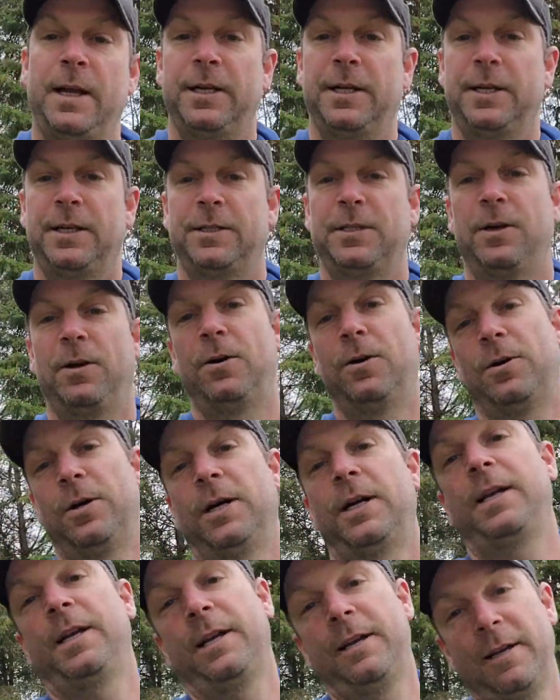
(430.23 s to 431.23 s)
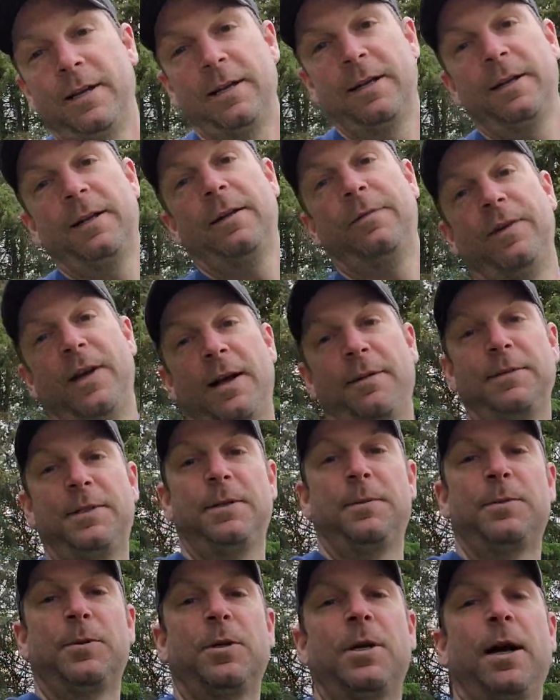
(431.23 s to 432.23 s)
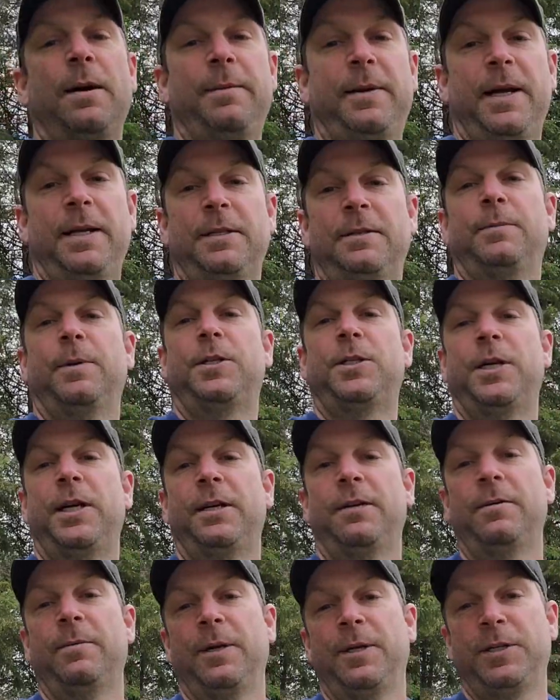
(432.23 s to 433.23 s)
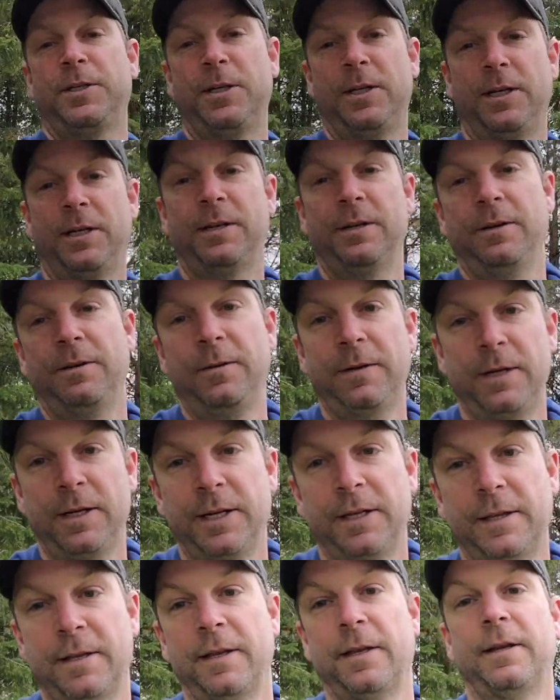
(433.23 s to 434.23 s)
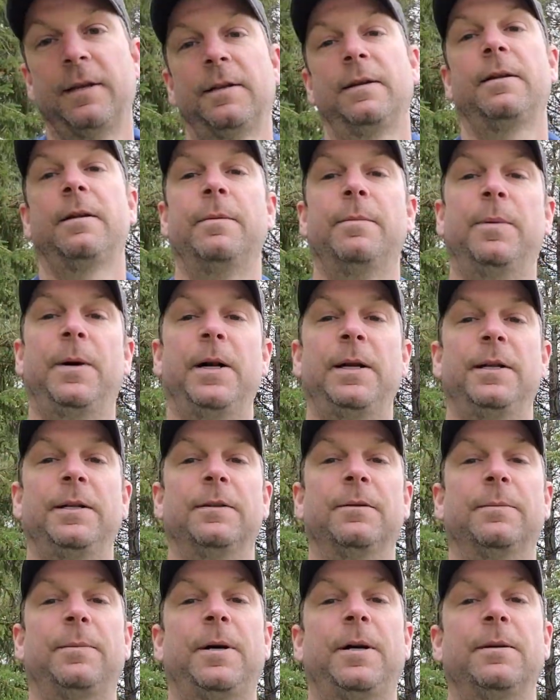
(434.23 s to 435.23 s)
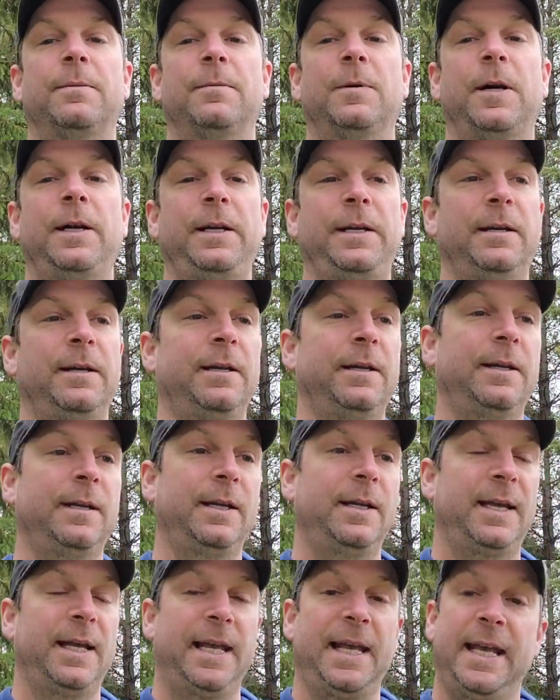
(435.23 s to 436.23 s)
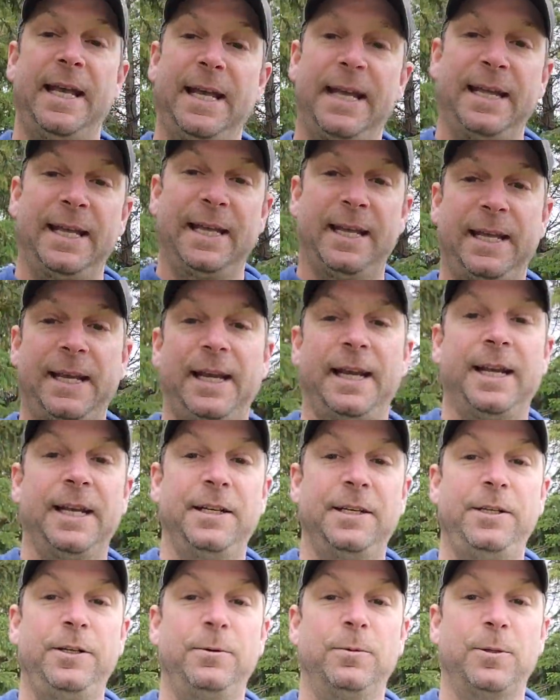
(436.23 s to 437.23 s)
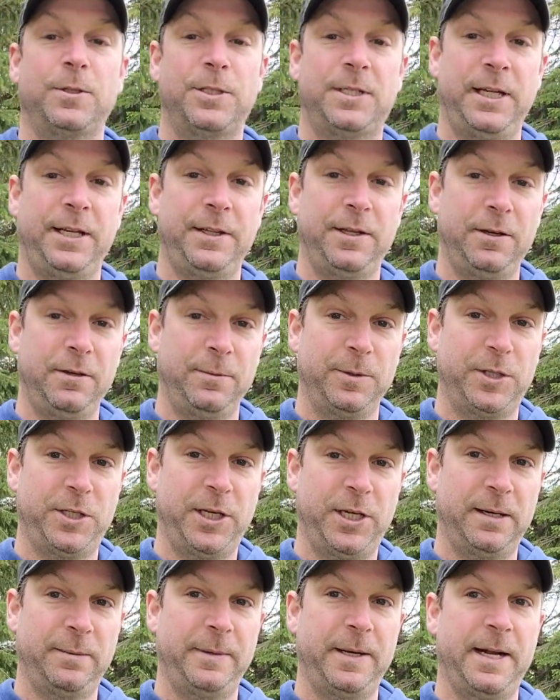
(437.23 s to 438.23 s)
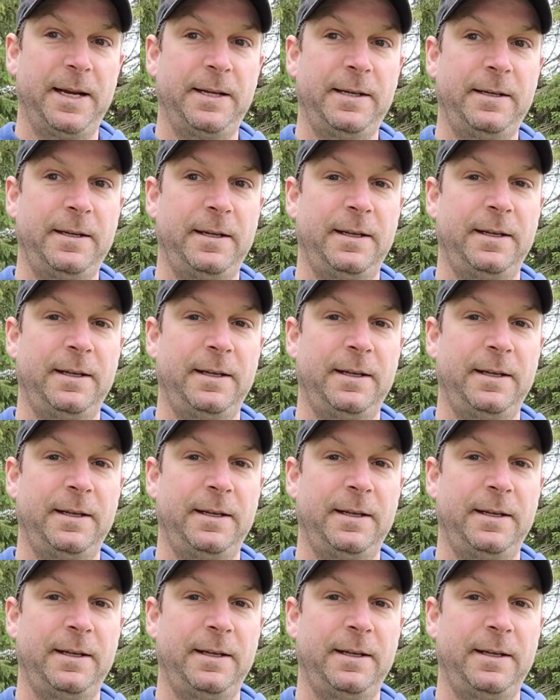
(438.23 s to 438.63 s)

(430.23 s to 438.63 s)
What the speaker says: So if you haven't subscribed yet to my channel, make sure you do. Hit the button in the bottom right, and you will see the new machine I'm getting.